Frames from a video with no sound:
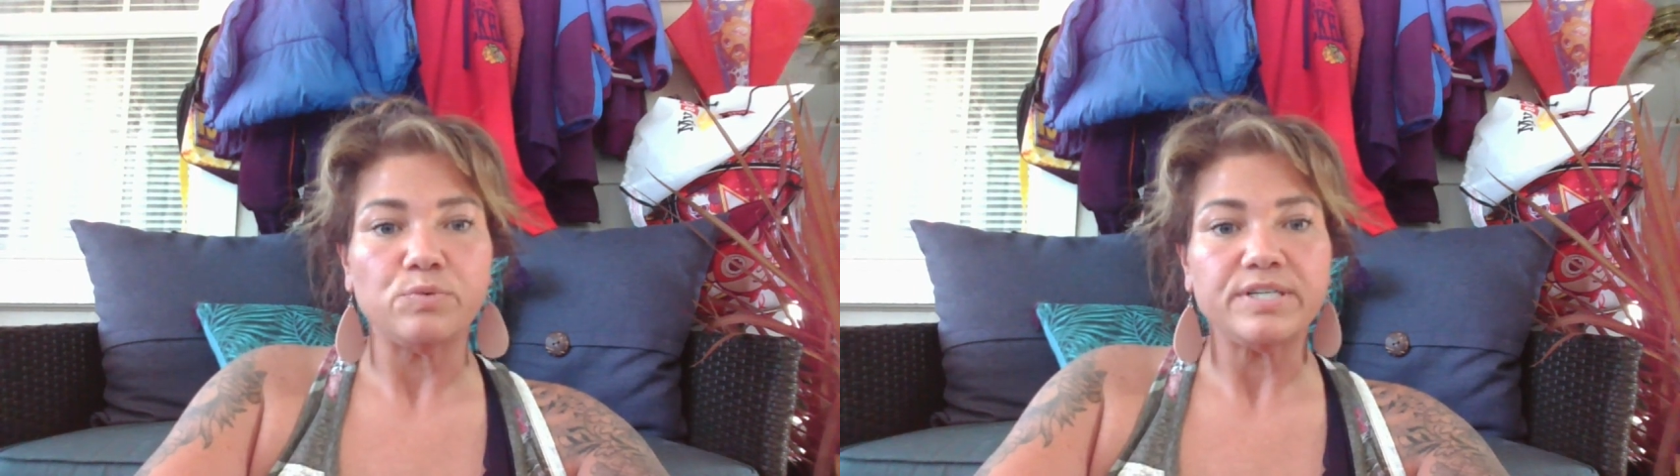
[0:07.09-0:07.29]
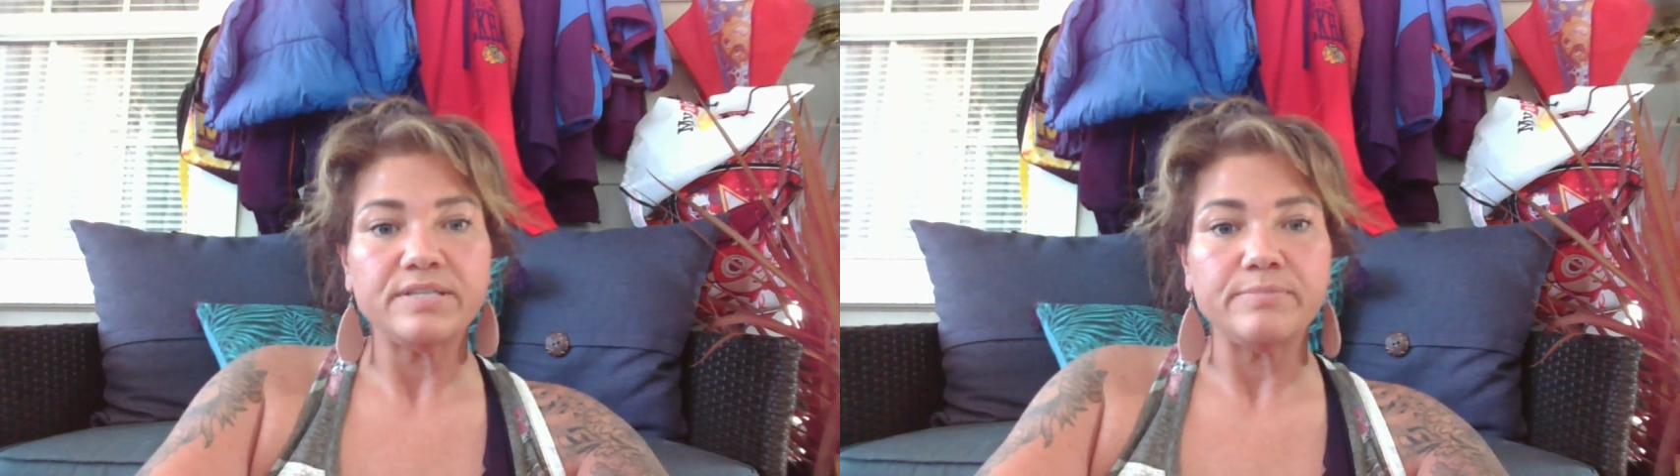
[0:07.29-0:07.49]

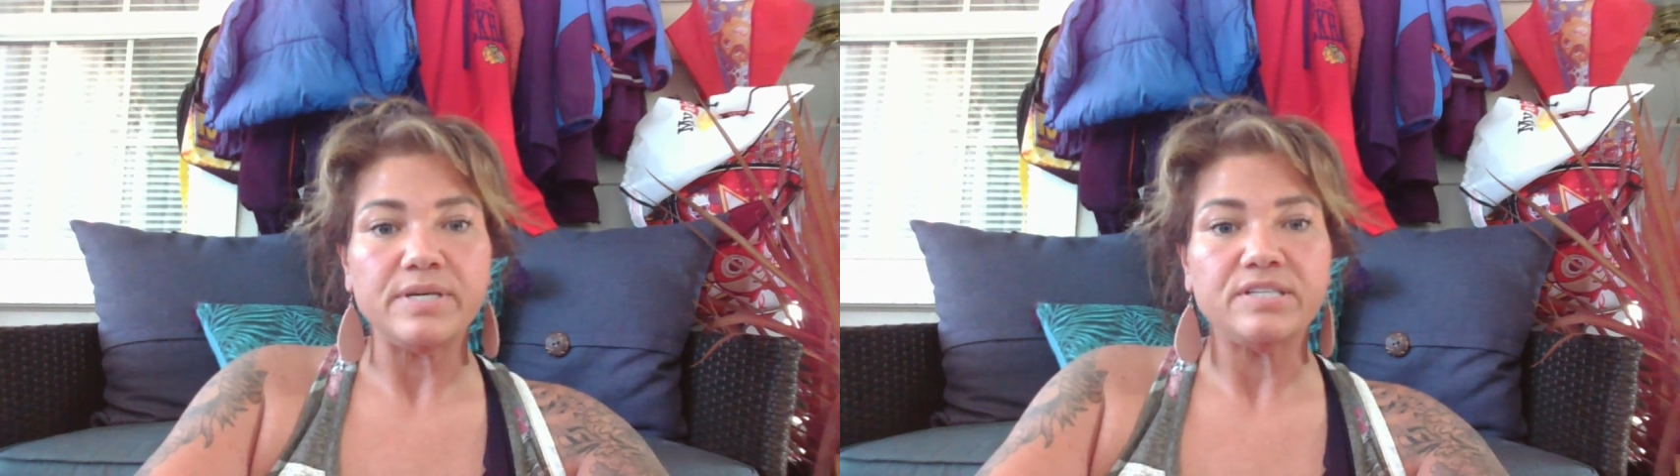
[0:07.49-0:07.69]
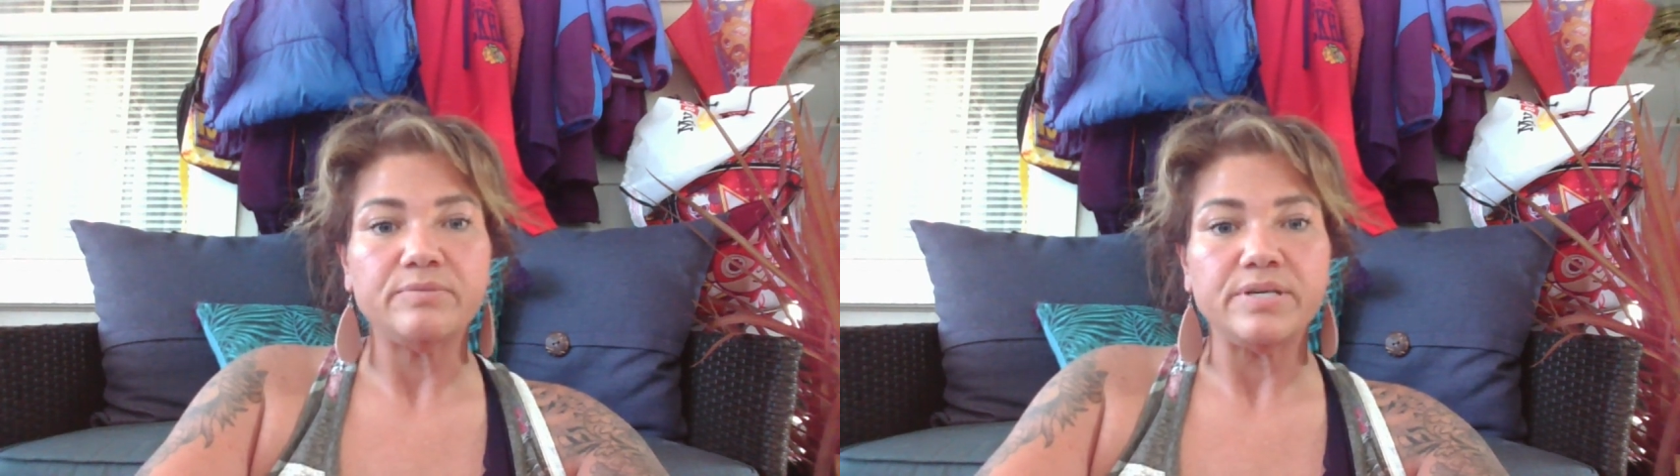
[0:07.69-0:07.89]
what does it
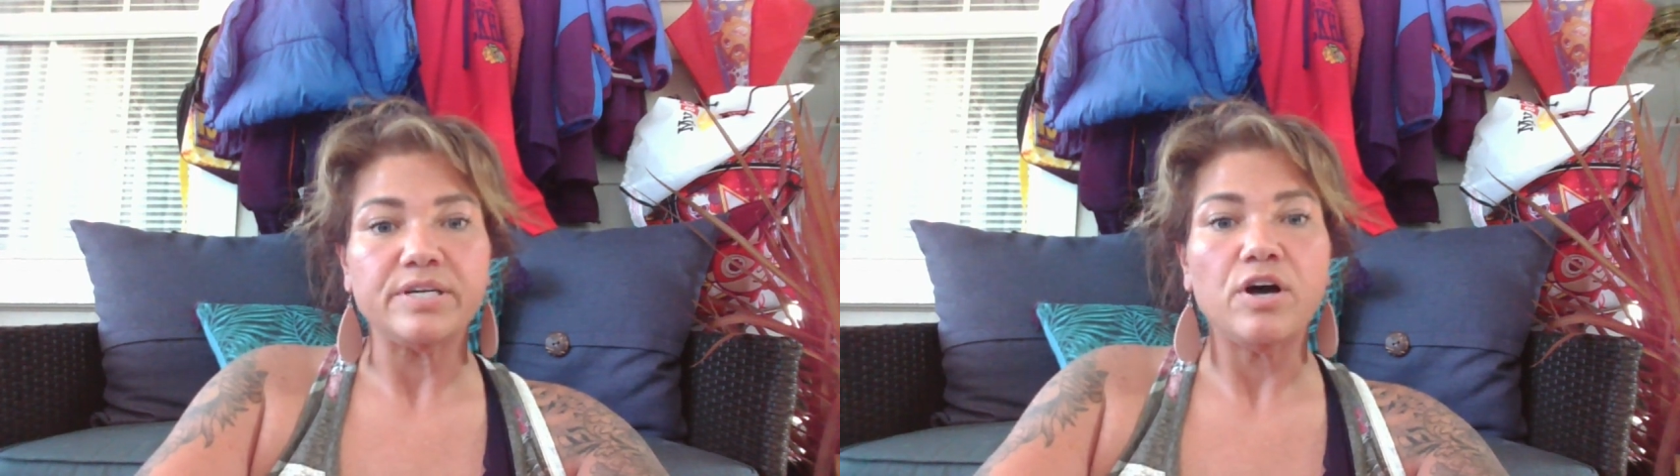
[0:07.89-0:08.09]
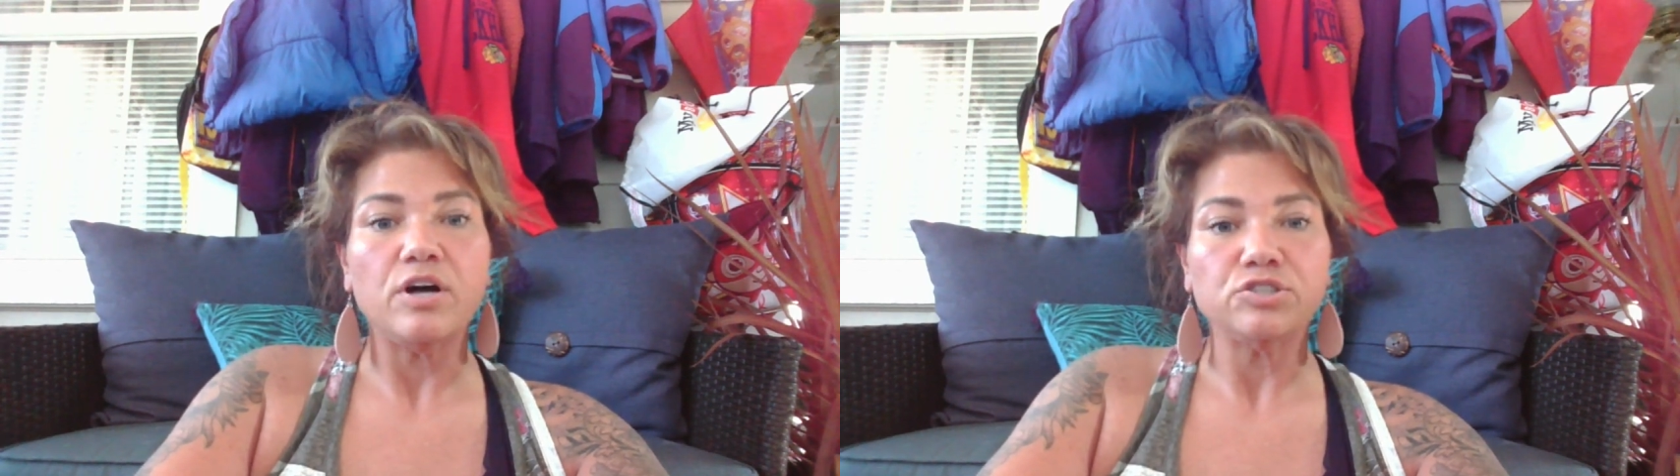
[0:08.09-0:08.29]
mean to be
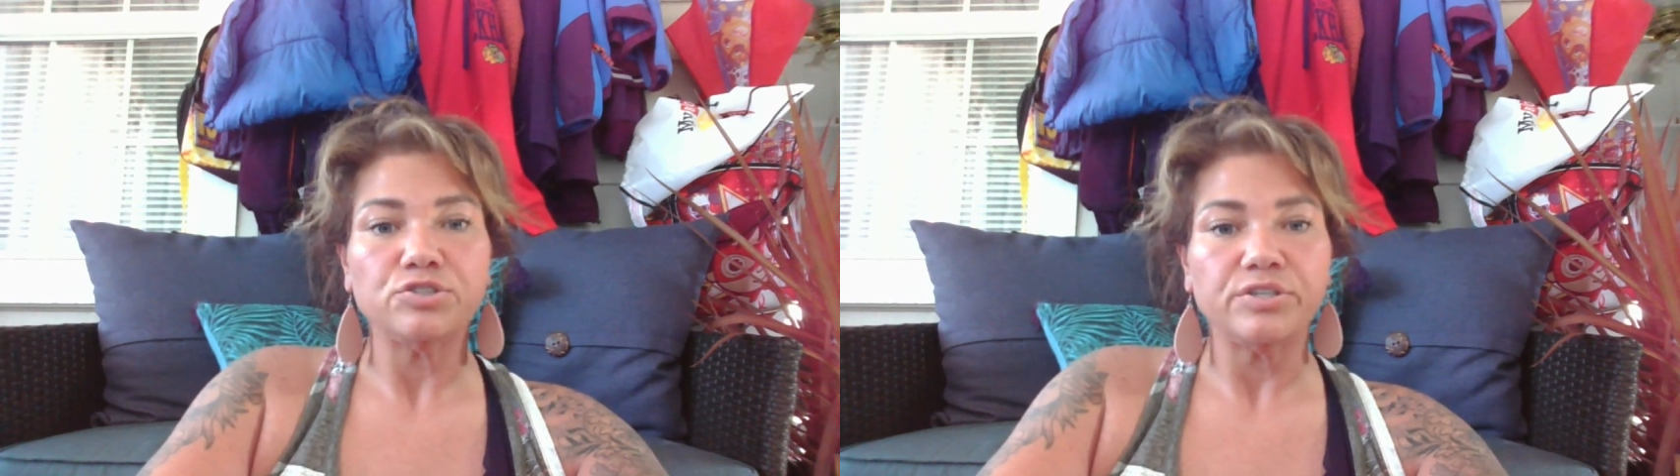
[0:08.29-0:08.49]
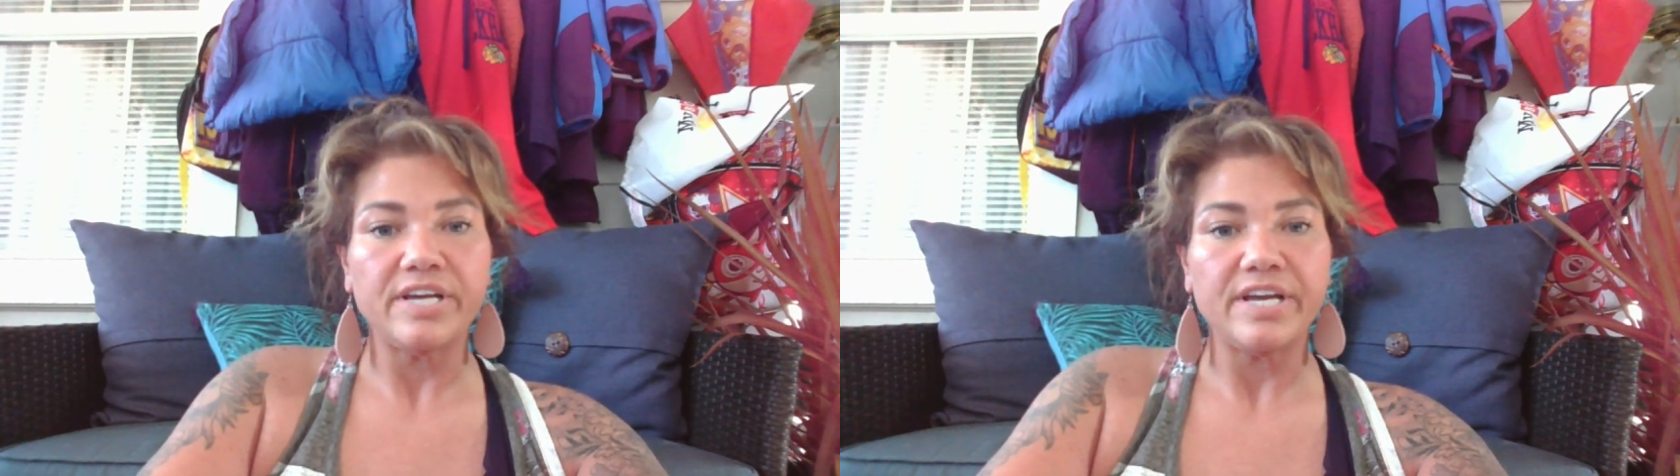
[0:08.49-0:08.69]
a
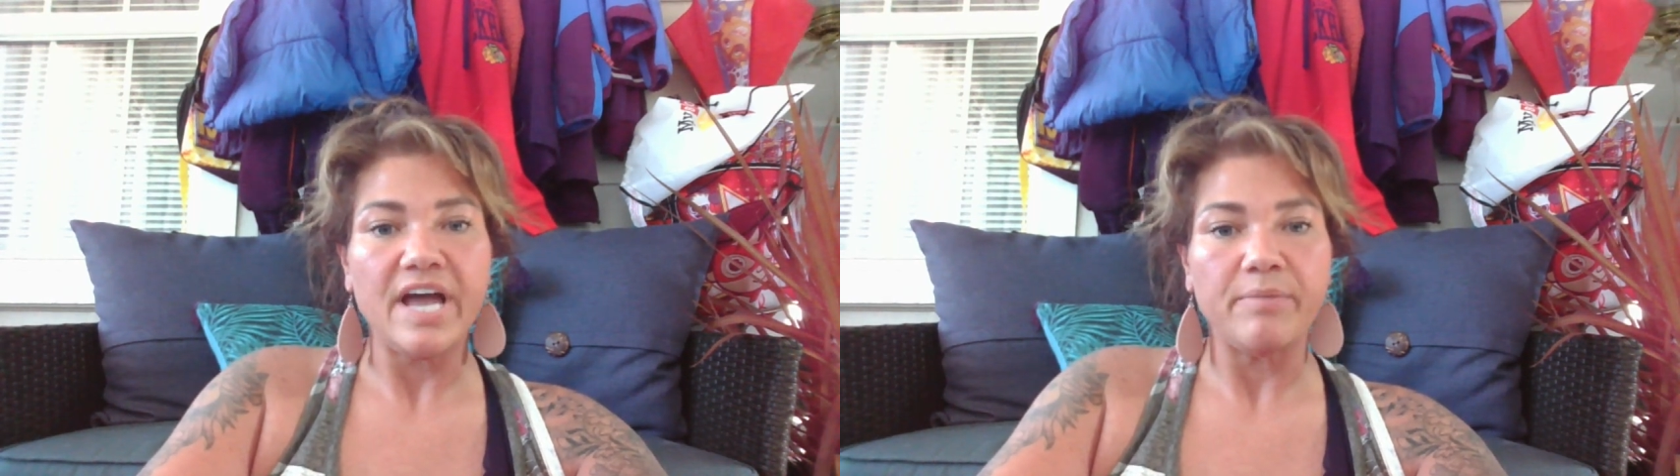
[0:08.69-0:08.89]
culturally